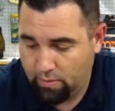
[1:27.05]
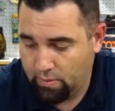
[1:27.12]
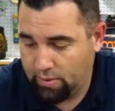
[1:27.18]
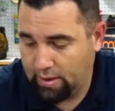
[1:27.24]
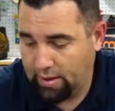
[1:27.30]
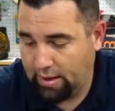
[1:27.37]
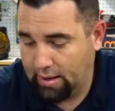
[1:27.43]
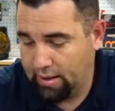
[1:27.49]
We're
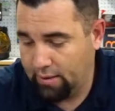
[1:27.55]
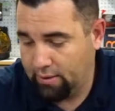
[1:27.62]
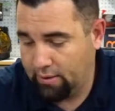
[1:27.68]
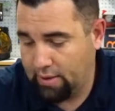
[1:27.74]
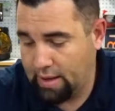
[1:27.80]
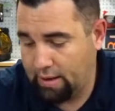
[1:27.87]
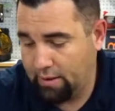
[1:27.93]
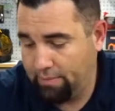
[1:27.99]
gonna get into
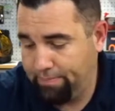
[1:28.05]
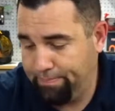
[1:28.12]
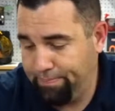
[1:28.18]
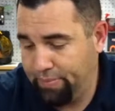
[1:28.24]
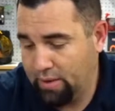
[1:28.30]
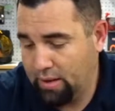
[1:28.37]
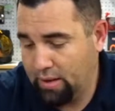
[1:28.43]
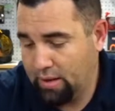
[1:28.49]
that.
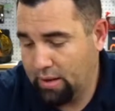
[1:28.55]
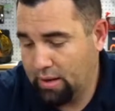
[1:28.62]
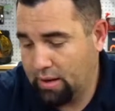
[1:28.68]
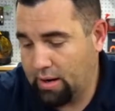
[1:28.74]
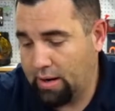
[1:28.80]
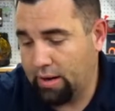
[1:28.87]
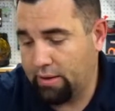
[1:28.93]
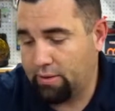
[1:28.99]

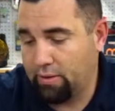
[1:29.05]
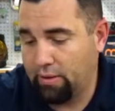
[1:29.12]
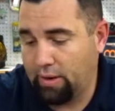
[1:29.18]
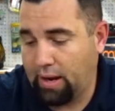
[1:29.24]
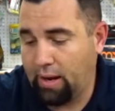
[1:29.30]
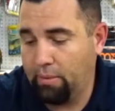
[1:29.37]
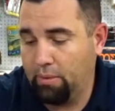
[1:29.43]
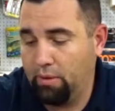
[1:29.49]
All right, so the
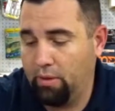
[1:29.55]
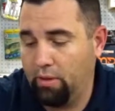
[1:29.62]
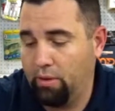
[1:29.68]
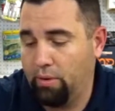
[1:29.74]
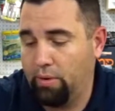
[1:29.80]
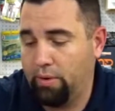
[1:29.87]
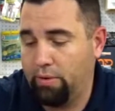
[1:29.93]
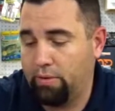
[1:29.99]
Gamer
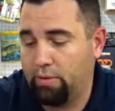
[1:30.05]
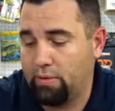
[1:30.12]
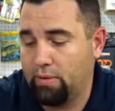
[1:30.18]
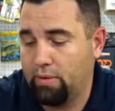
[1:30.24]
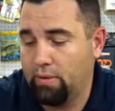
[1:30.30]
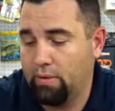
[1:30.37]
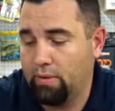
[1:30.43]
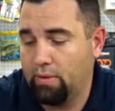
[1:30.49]
Lures
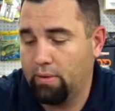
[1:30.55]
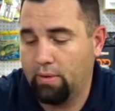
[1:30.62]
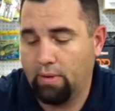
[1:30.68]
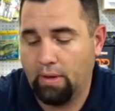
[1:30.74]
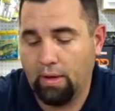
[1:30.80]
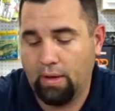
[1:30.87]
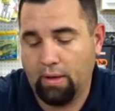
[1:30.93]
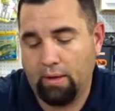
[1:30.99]

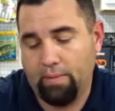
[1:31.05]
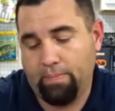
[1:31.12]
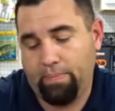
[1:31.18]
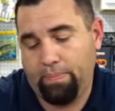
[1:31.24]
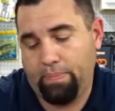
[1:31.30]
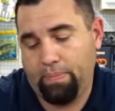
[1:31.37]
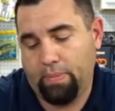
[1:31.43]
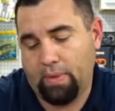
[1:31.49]

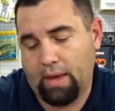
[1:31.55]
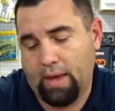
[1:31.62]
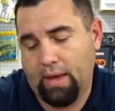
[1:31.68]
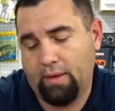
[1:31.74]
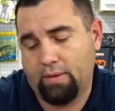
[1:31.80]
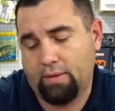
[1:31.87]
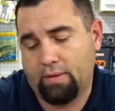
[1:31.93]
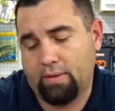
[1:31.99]

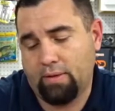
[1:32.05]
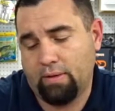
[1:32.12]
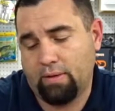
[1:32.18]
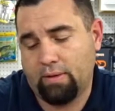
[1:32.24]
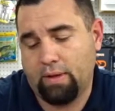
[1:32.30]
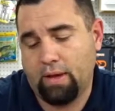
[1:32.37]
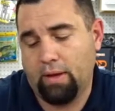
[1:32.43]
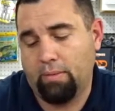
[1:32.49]
Ace
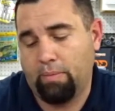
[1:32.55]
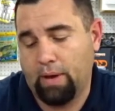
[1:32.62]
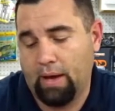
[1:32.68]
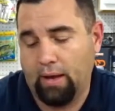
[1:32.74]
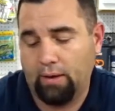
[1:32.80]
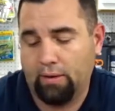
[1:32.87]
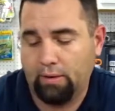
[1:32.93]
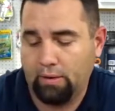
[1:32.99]
Stick
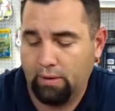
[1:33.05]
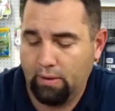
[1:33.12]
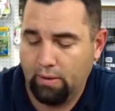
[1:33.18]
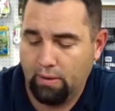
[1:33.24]
Bait,